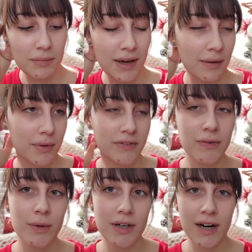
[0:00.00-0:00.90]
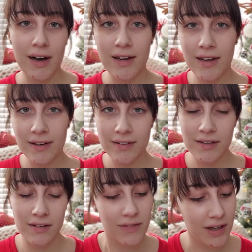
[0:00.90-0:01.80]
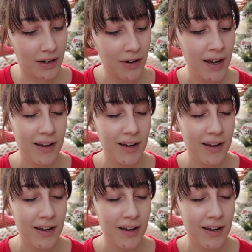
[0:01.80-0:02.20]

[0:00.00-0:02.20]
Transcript: make before I get into the video.